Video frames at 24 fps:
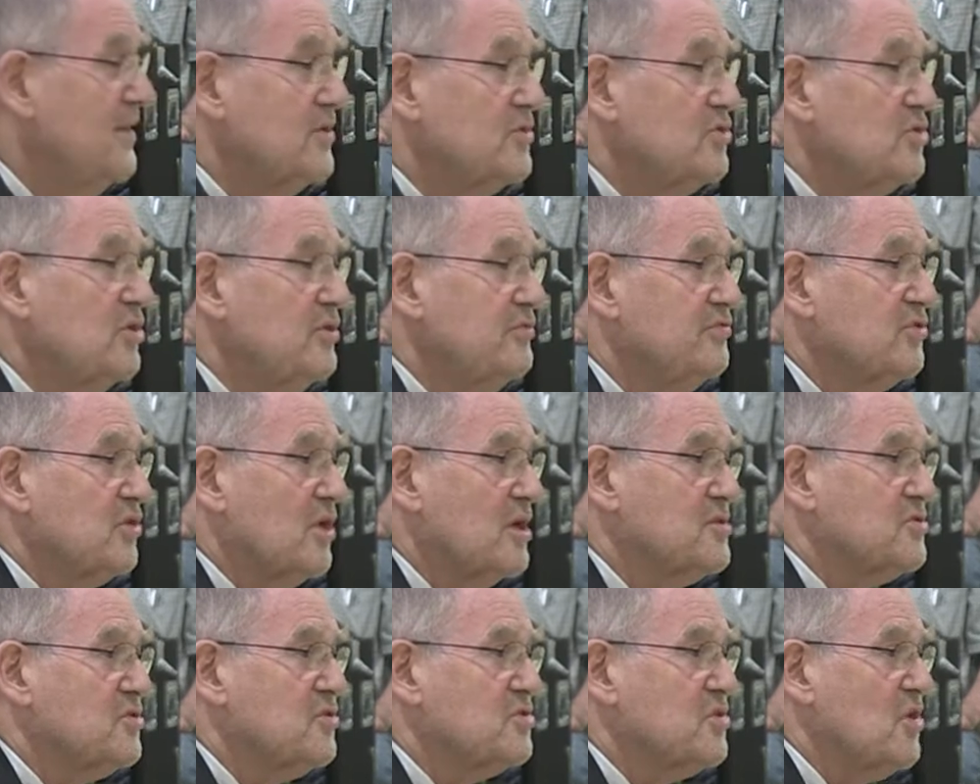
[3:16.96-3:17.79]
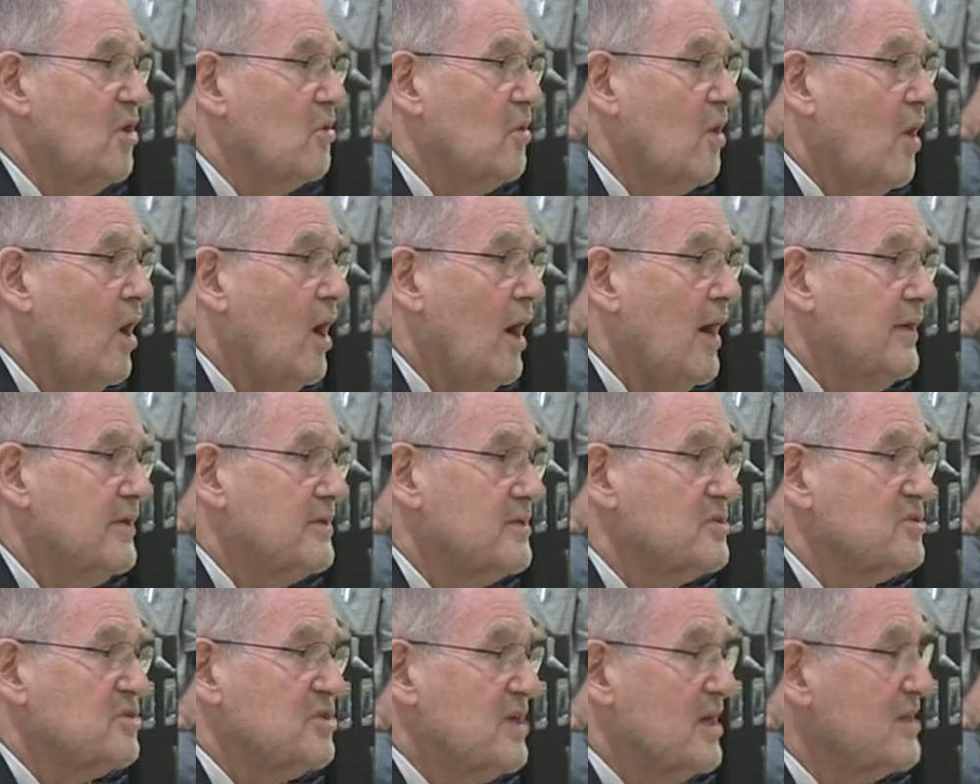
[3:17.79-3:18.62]
Chief Justice
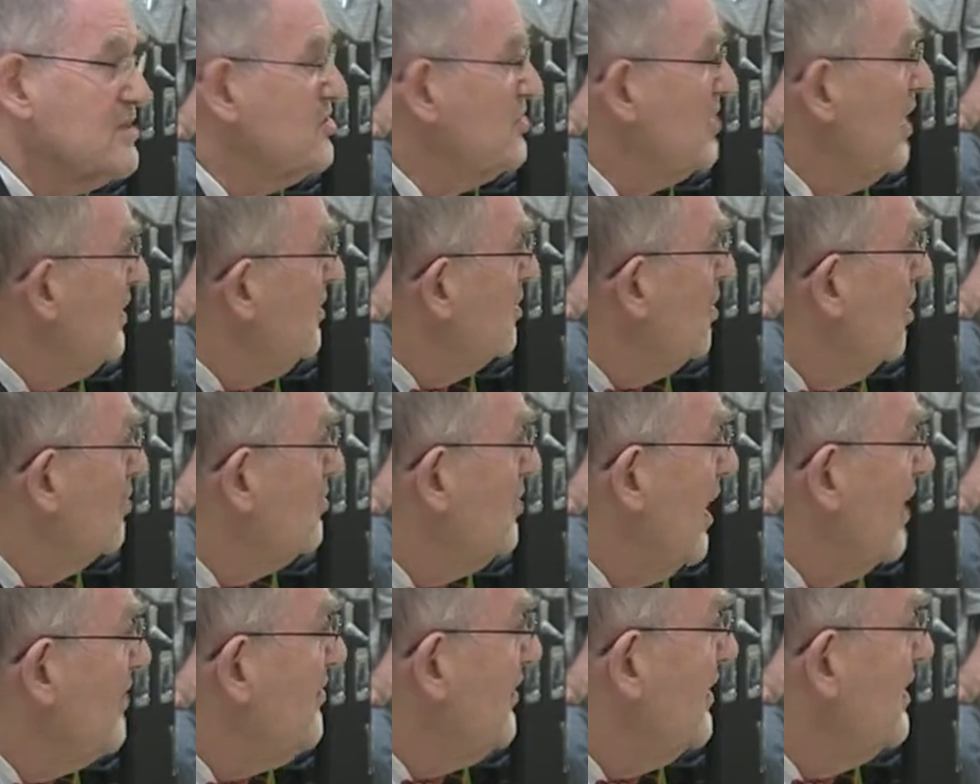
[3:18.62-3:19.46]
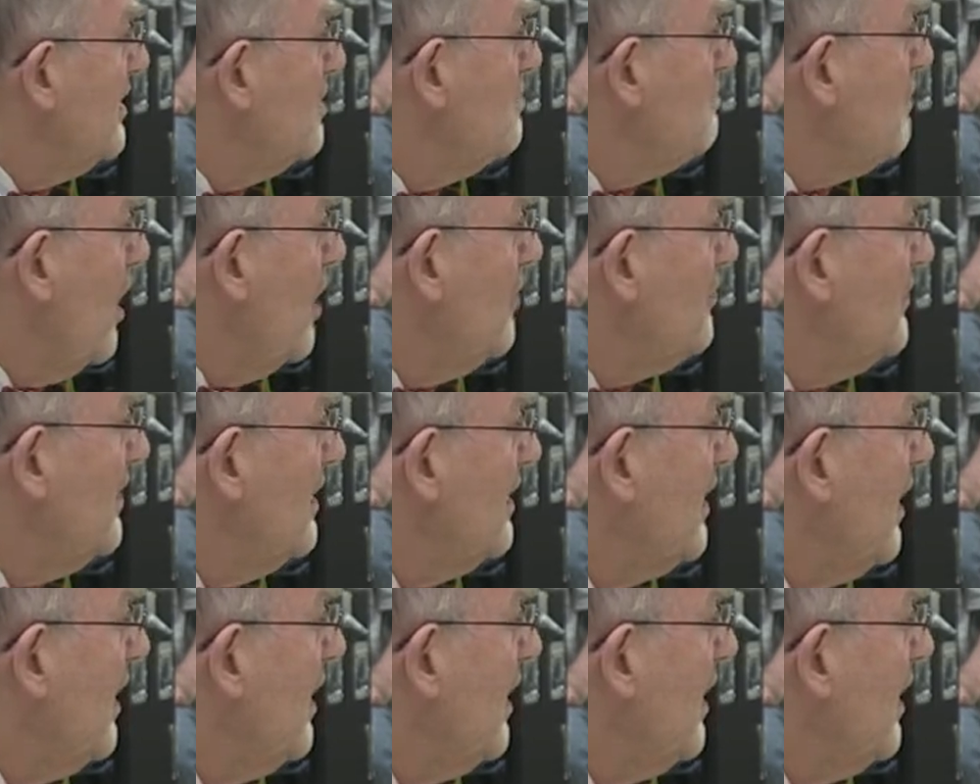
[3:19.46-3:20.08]
O'Connor says they know nothing about their